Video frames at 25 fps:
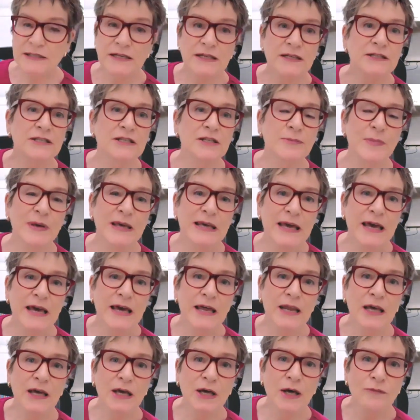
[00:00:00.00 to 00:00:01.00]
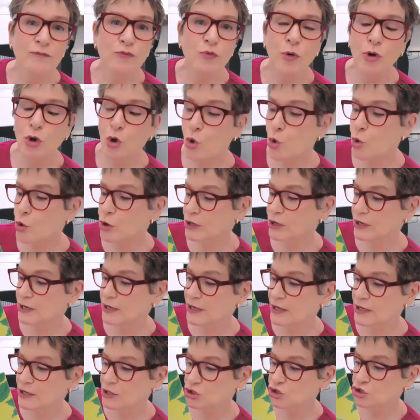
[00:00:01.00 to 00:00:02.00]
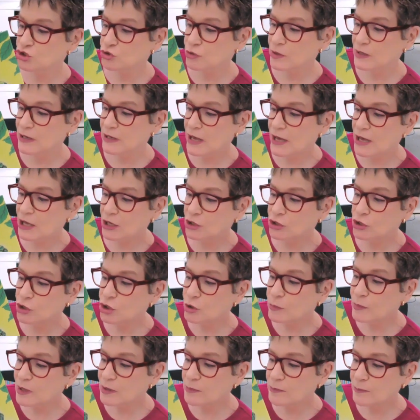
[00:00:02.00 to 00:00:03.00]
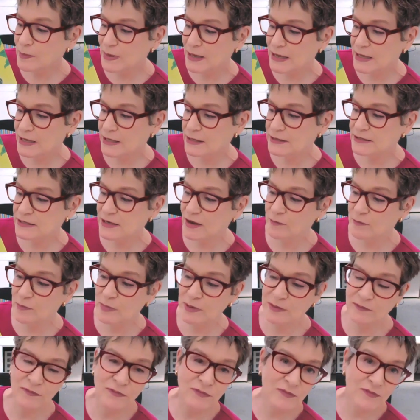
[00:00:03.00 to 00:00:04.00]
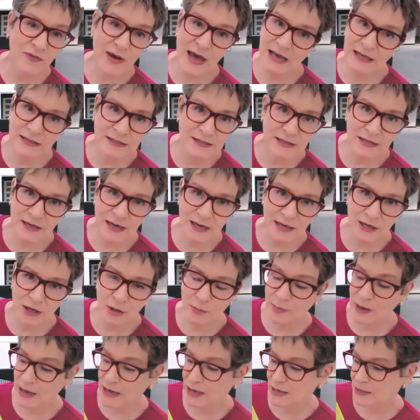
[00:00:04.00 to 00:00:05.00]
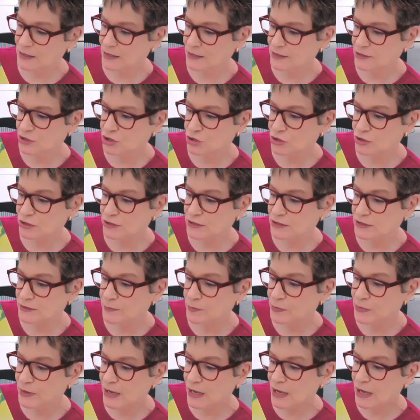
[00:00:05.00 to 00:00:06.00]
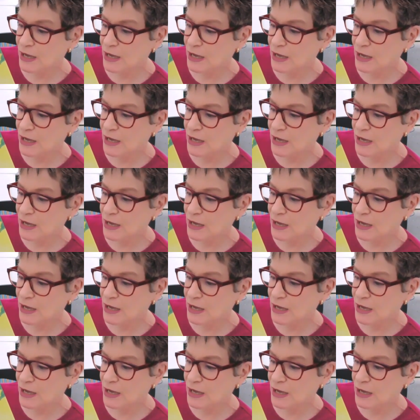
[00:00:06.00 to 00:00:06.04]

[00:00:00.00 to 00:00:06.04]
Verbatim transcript: since the beginning of recorded history, human beings have been fascinated by lizards.